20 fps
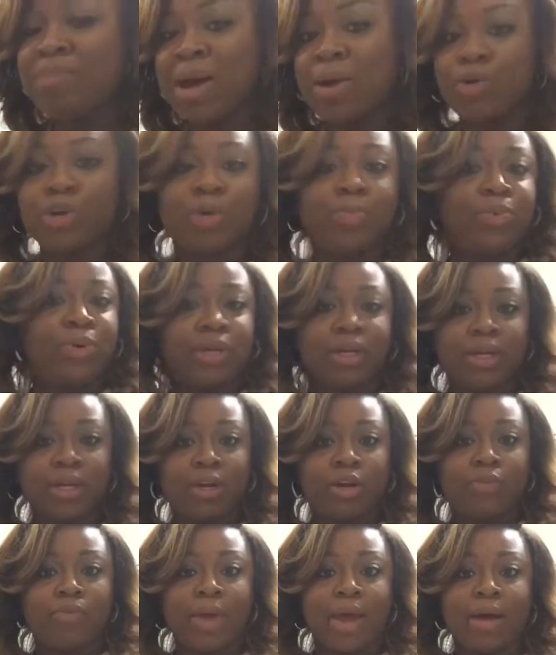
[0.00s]
not going to put it in
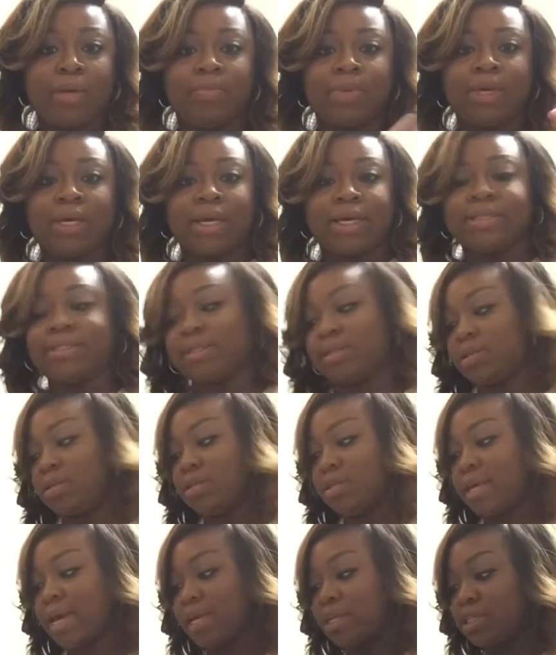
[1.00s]
there now because this
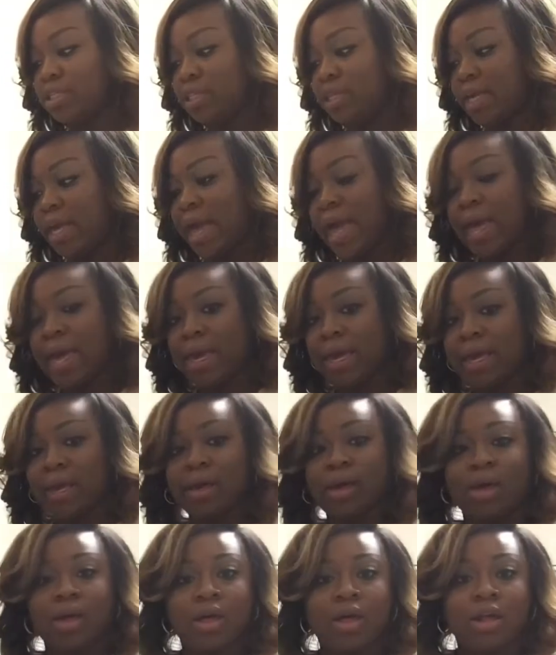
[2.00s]
is actually a
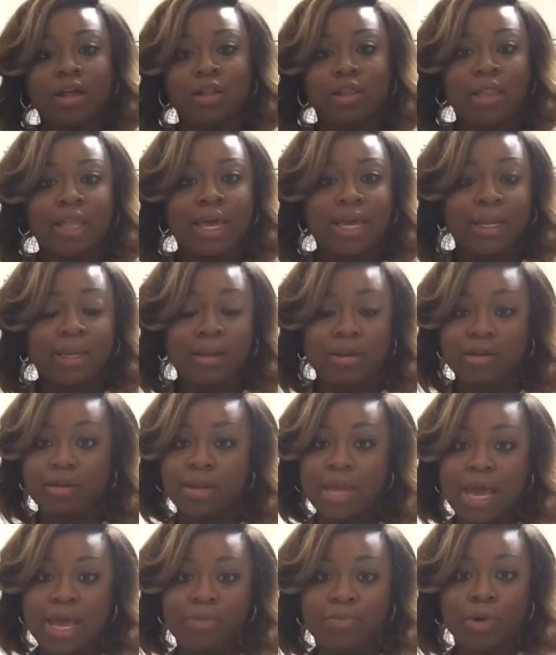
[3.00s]
late in the
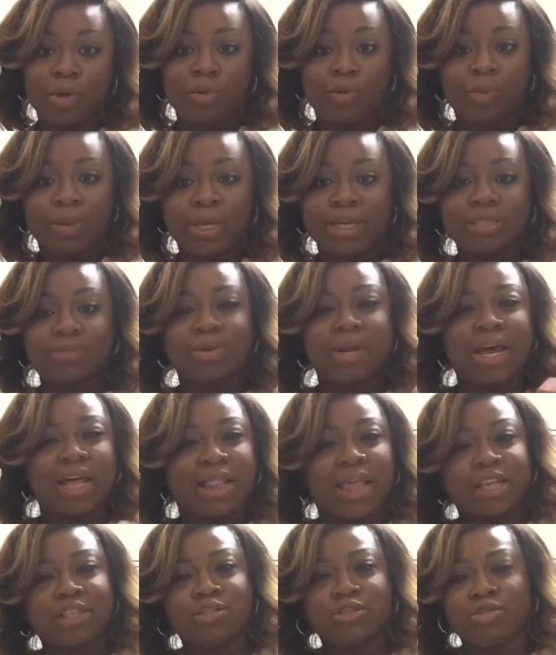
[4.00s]
day meal replacement. I
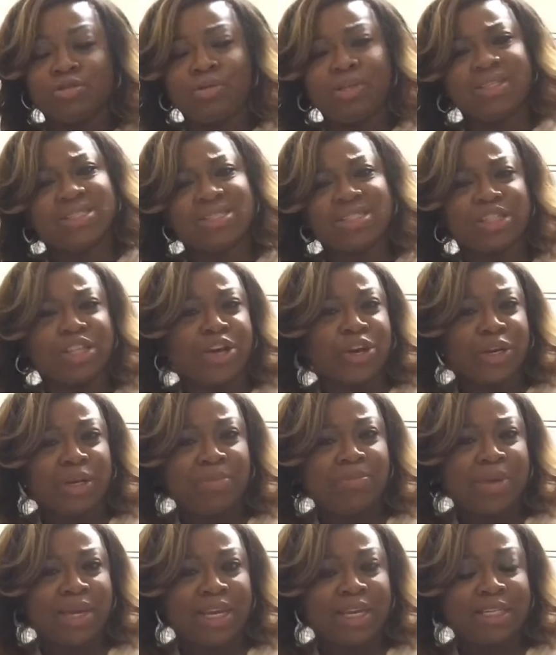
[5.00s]
like to do these
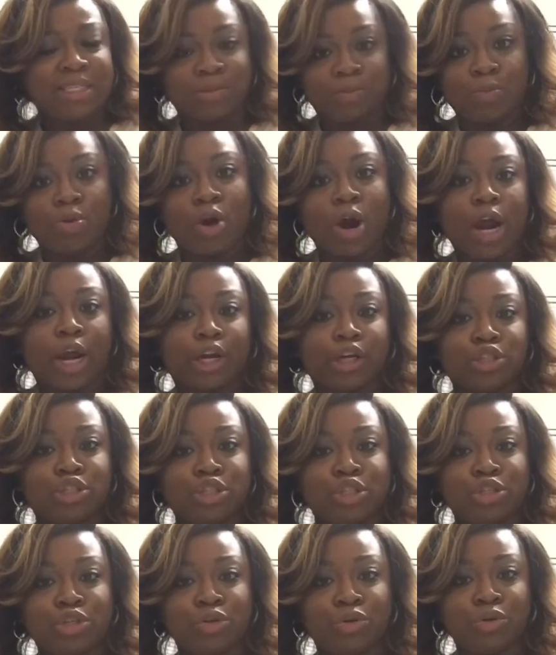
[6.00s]
30 minutes prior
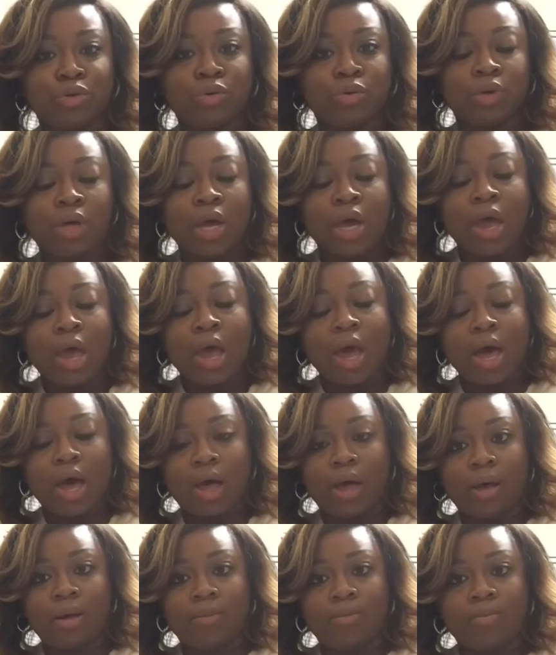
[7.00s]
to
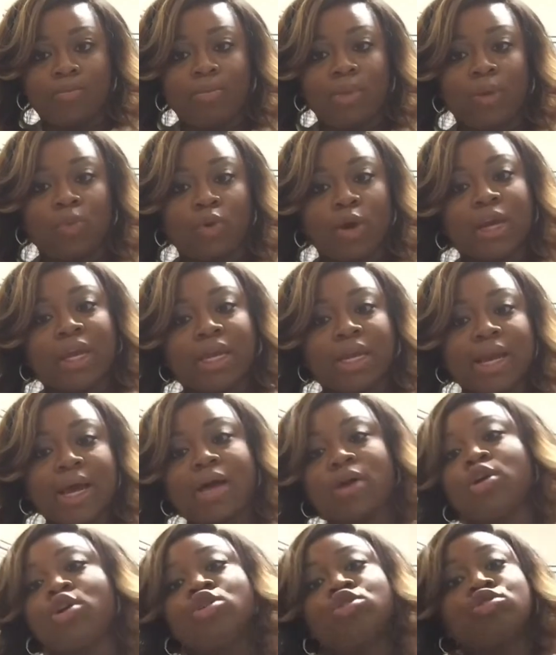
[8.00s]
me working
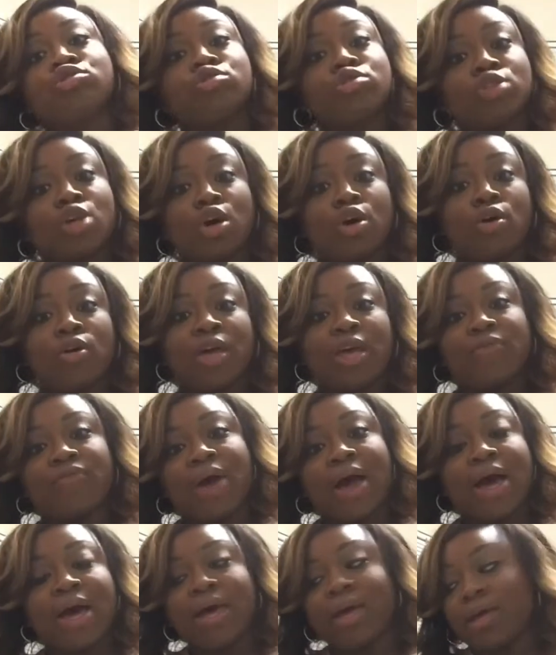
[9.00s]
out. So if
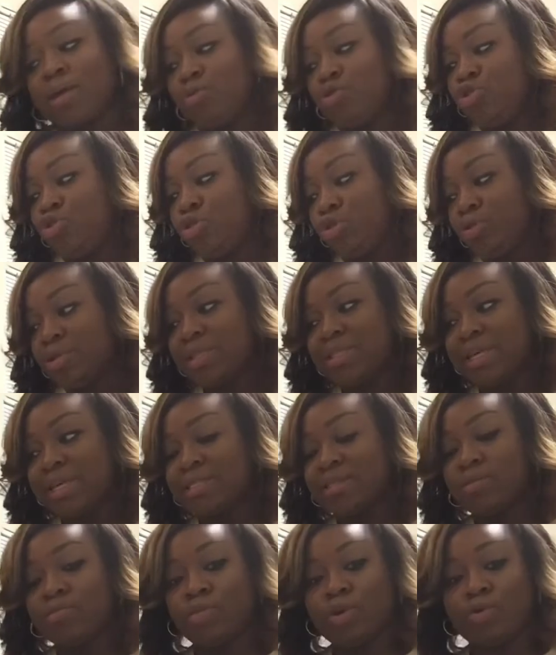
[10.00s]
I do this
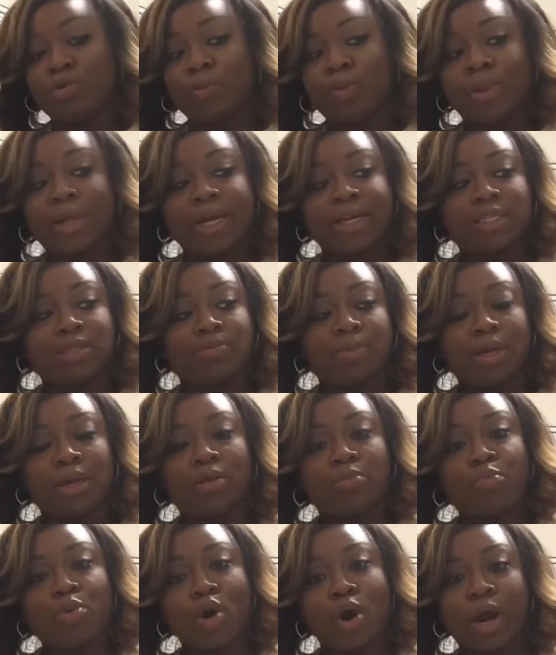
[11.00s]
as a meal
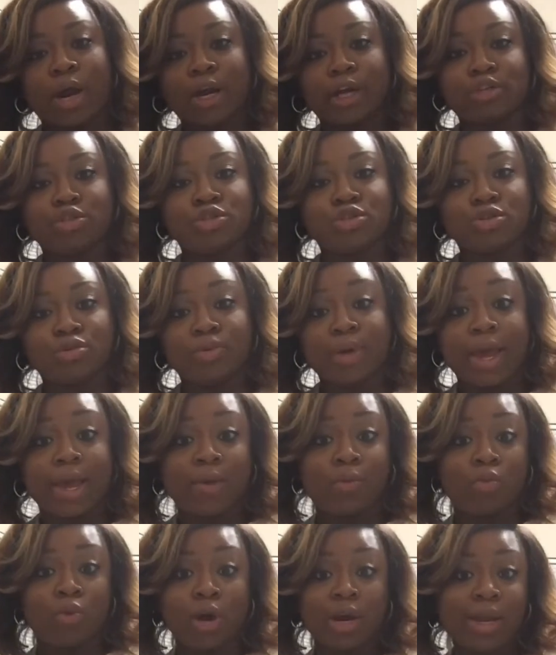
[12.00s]
replacement prior to
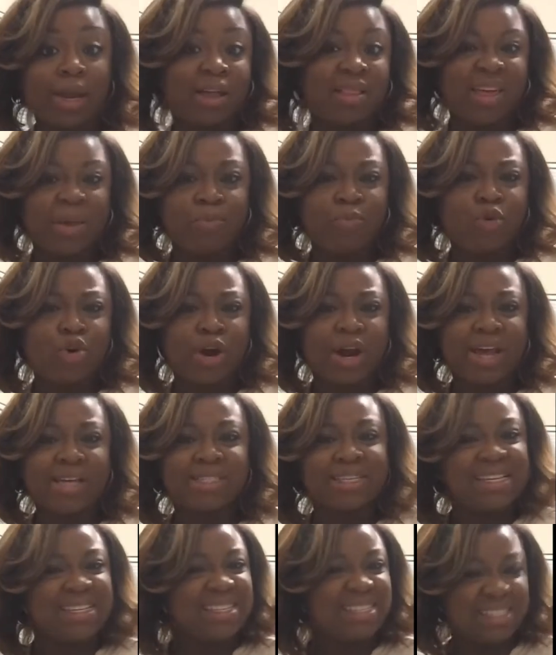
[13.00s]
a workout, like more
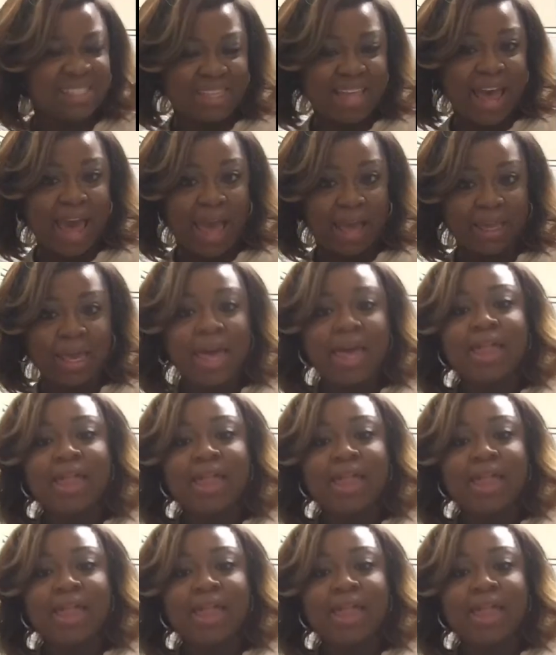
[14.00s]
as a snack,